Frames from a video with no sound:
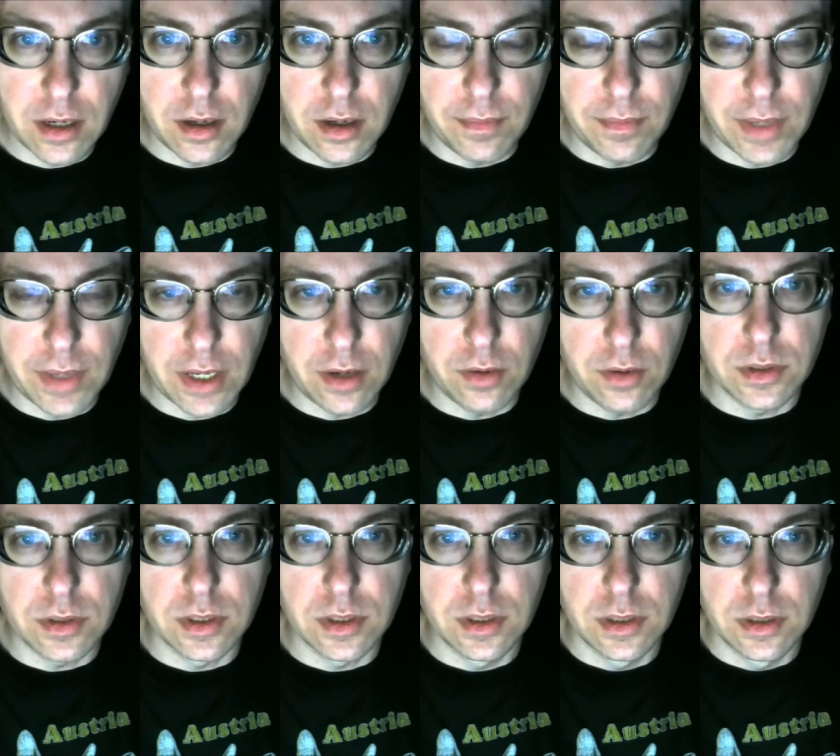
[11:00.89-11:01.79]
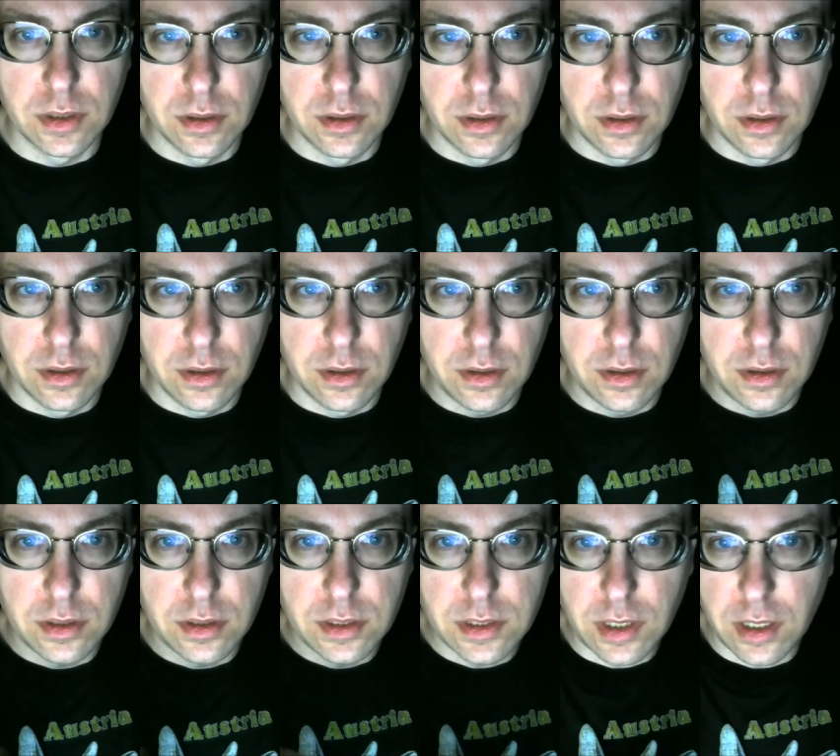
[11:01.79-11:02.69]
about
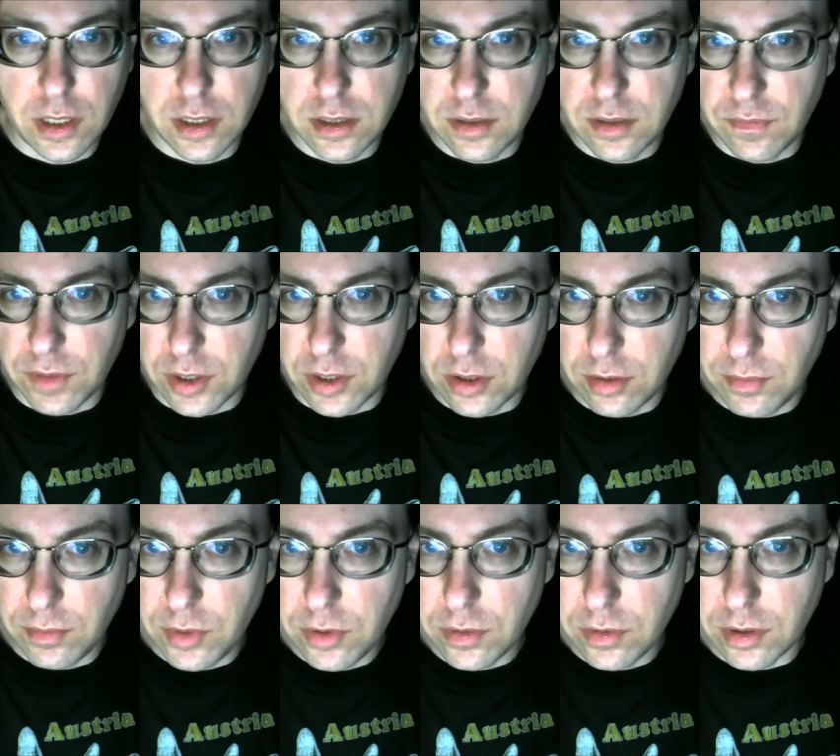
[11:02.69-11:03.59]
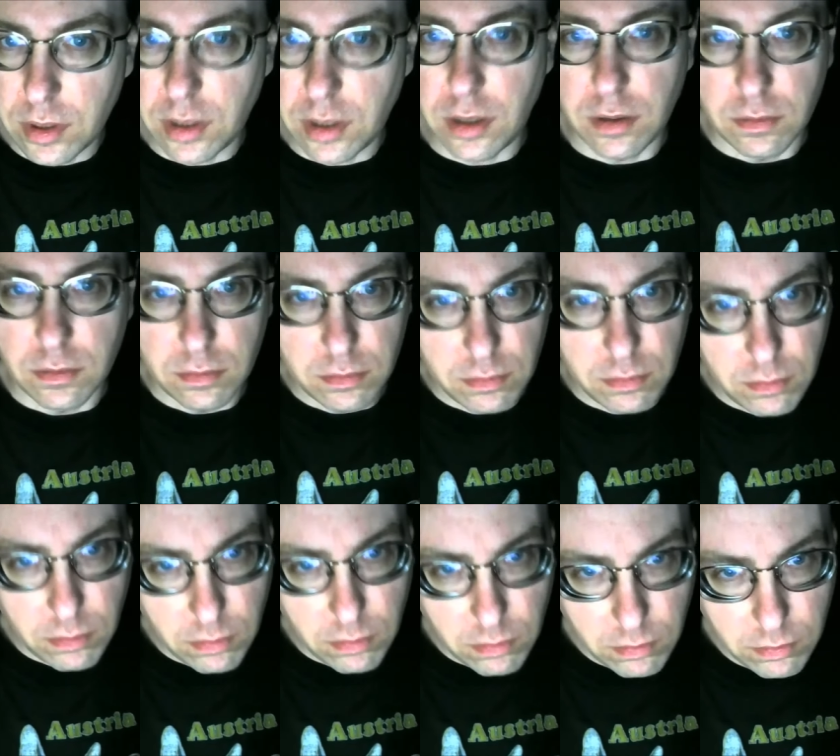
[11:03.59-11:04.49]
the scientific community.
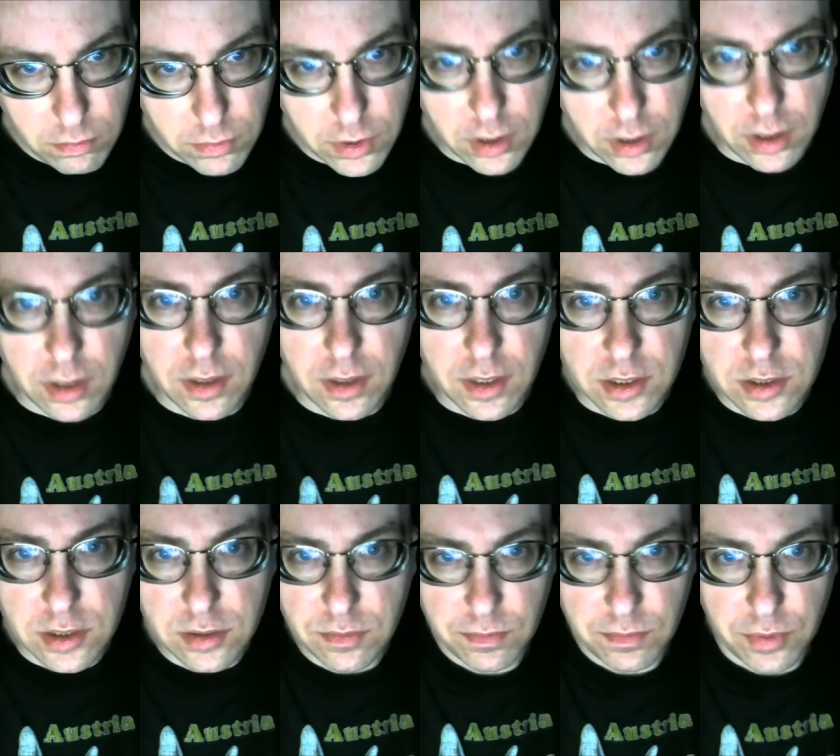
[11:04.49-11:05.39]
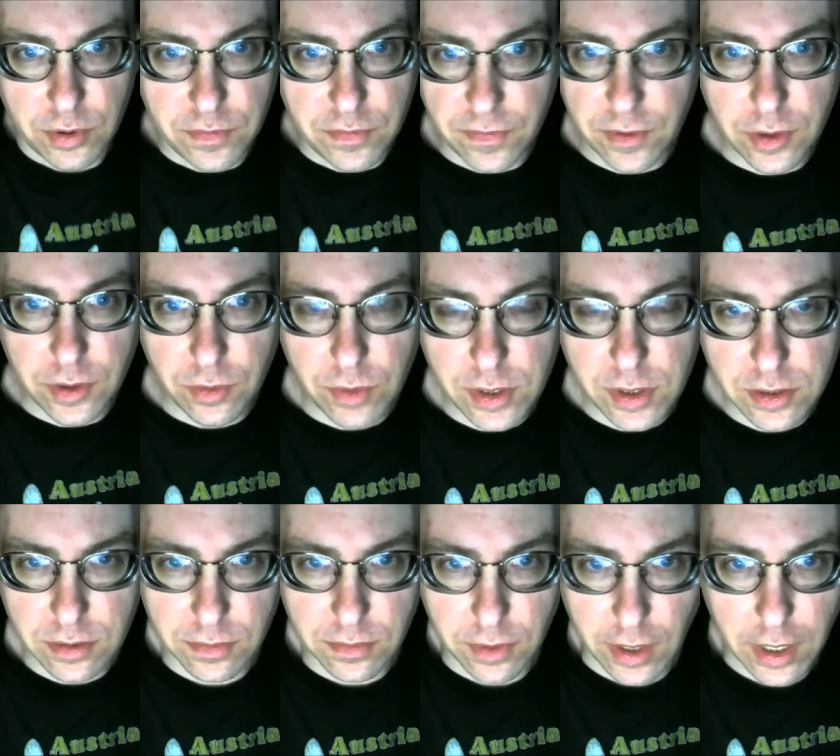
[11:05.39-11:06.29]
Okay, that's perfectly
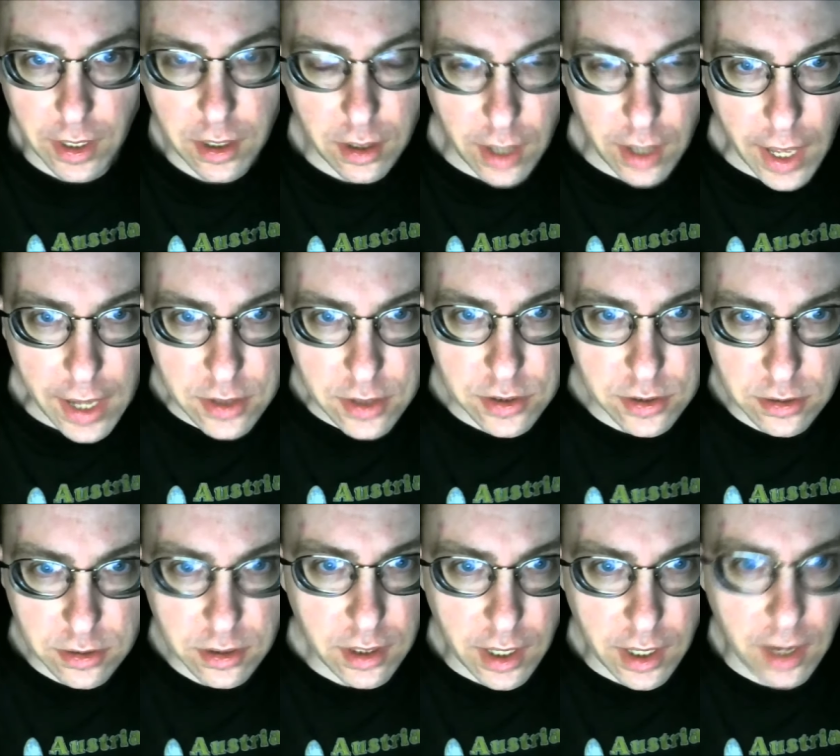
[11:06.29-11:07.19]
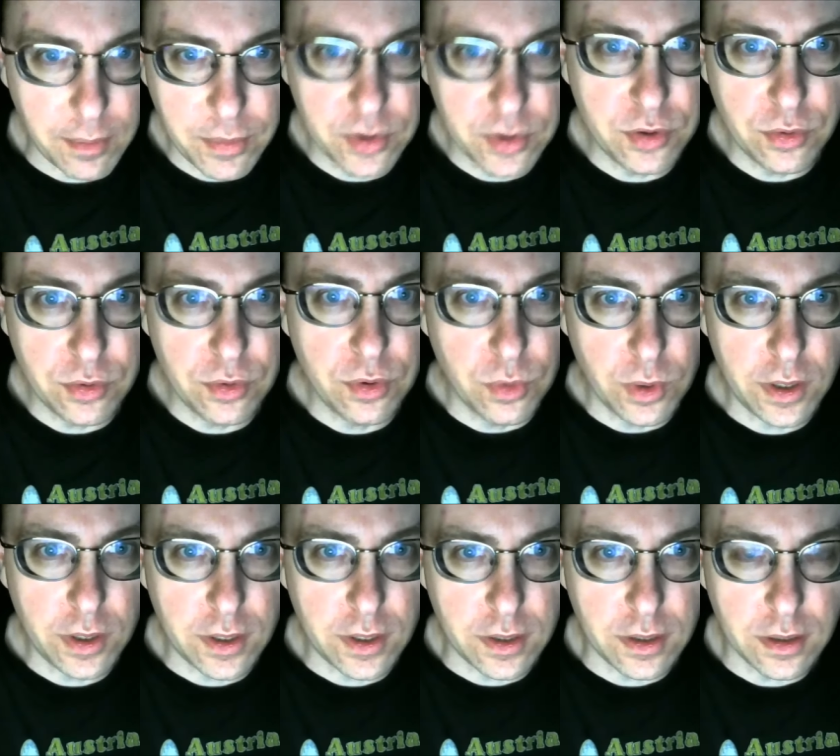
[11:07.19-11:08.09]
reasonable. I actually happen to
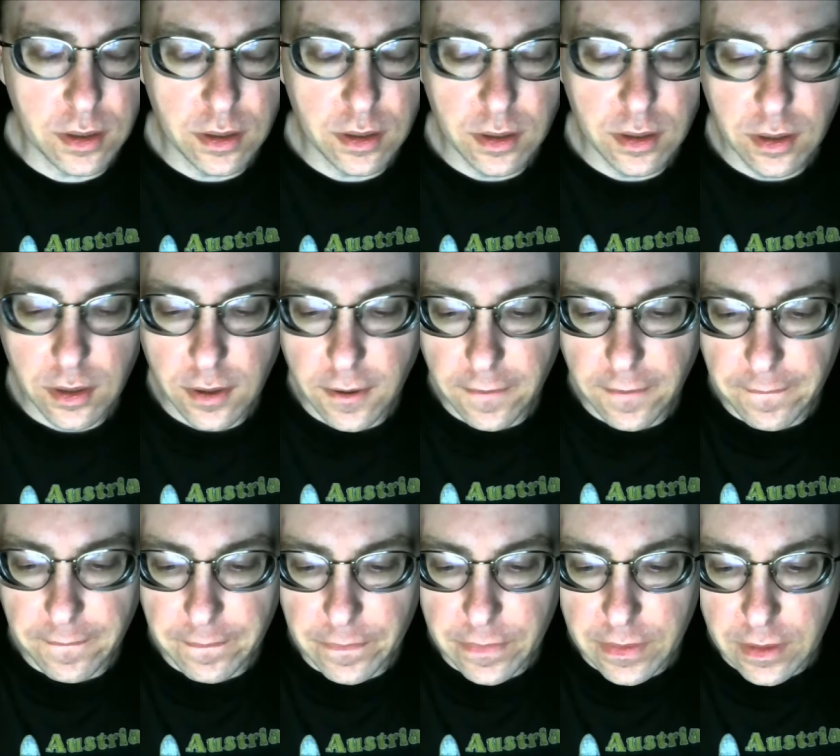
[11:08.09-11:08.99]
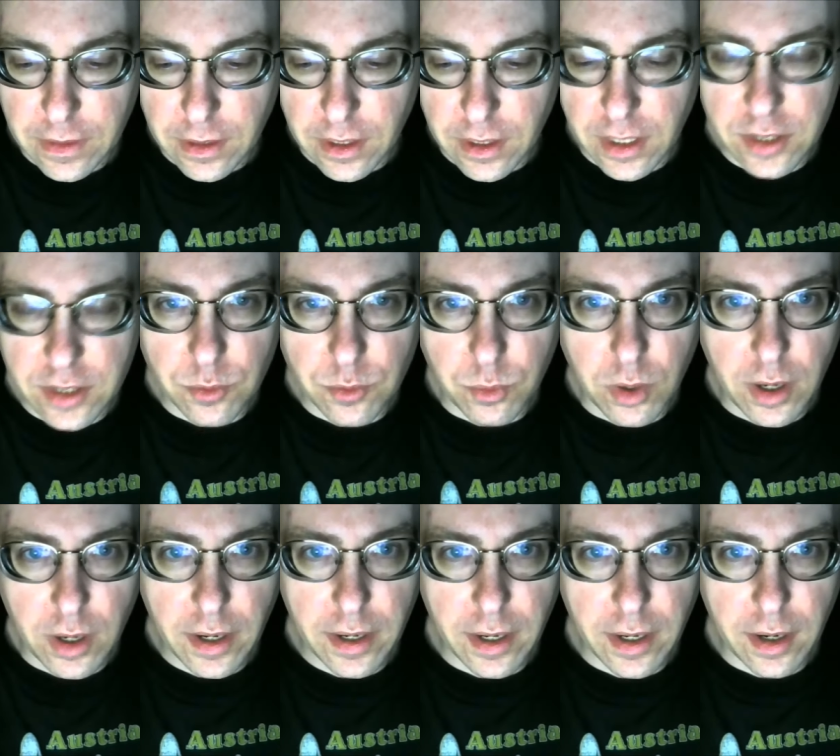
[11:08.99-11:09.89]
agree. It's
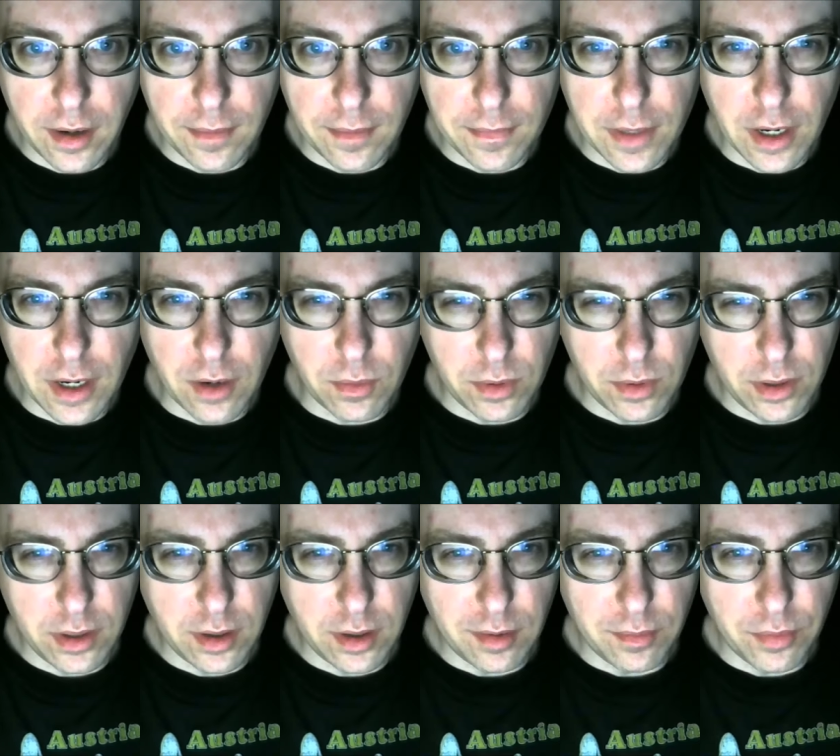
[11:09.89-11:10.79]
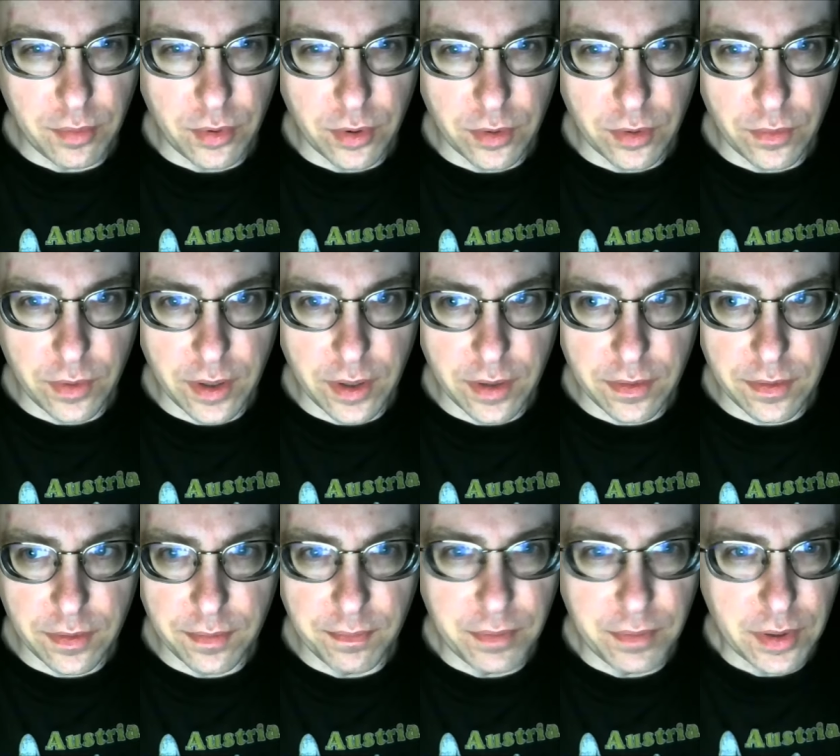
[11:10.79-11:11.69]
why I'm not really on board
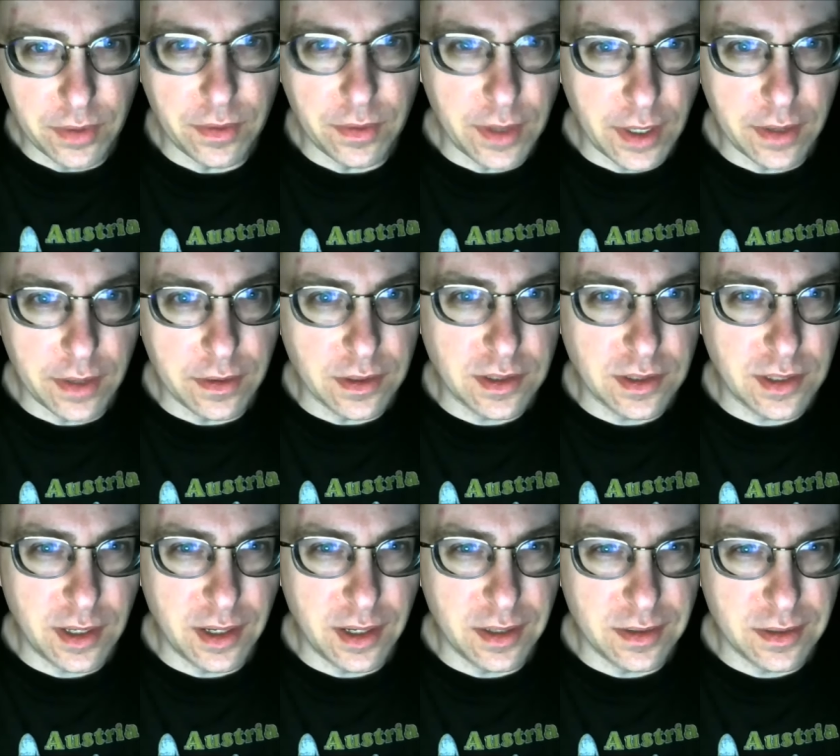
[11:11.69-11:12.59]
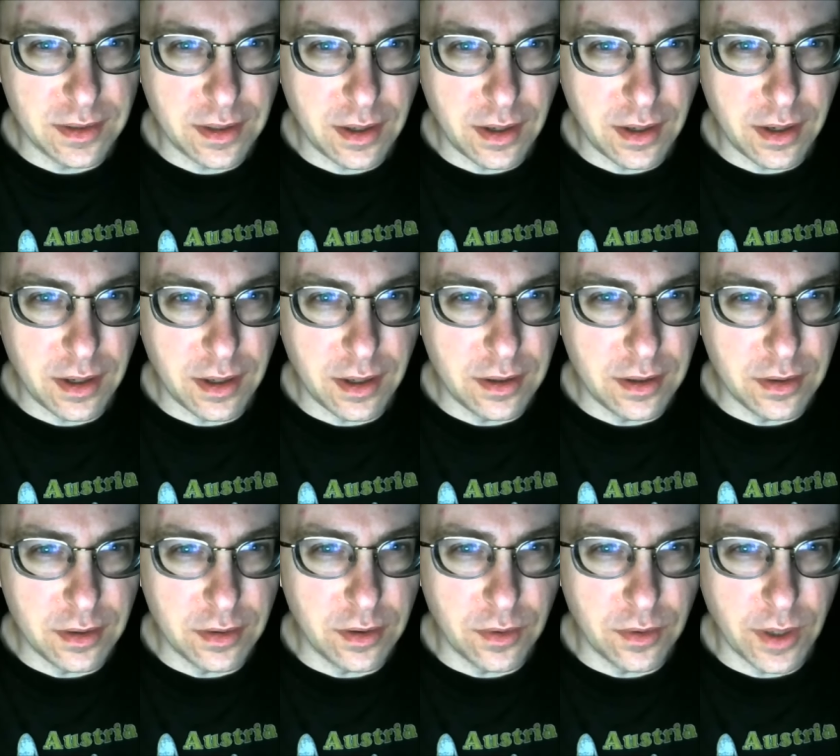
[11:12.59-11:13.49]
with Bill Nye the Science Guy and
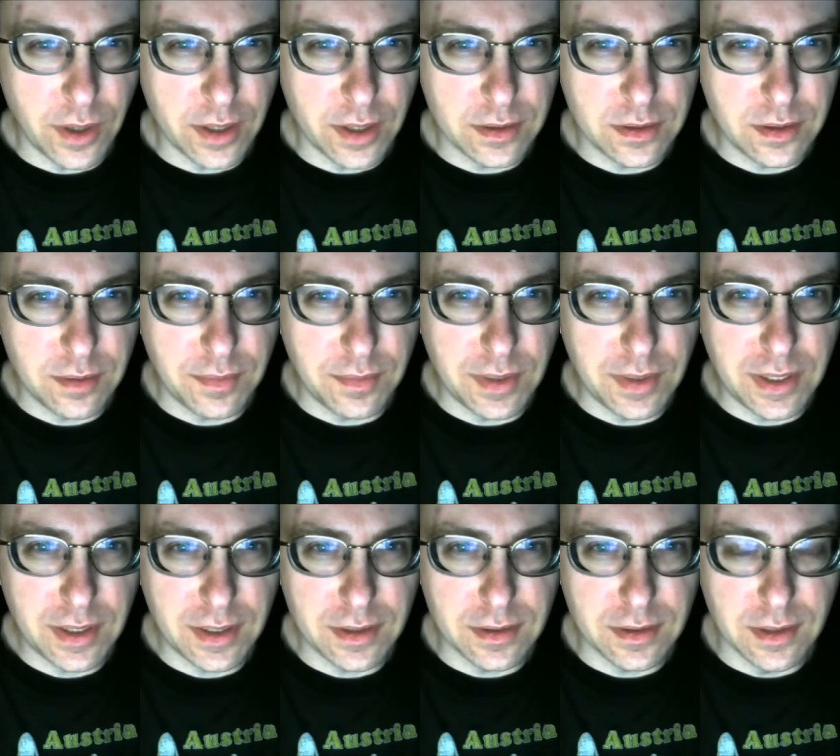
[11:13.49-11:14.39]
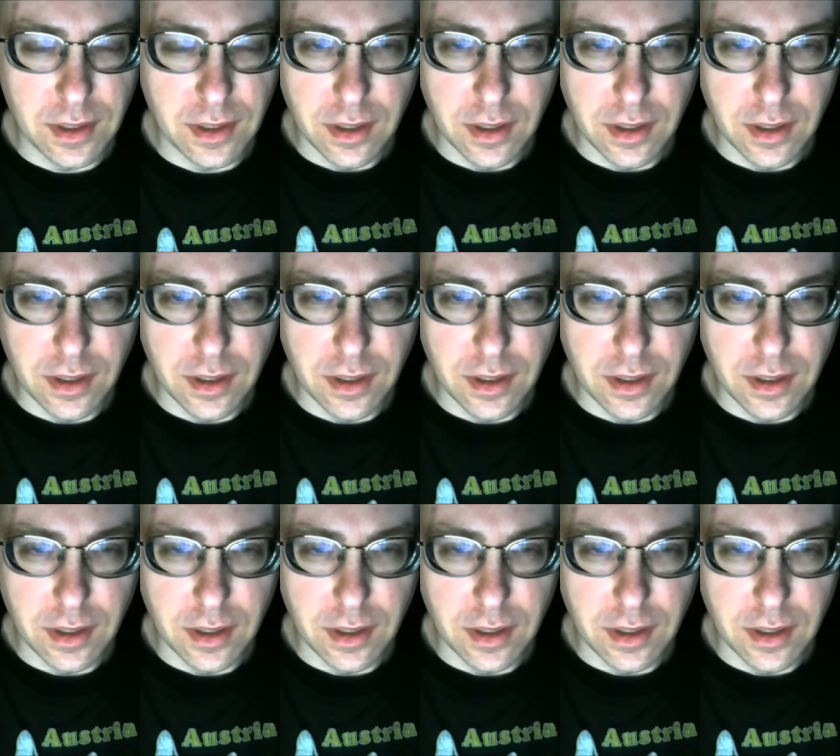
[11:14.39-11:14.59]
Neil deGrasse, because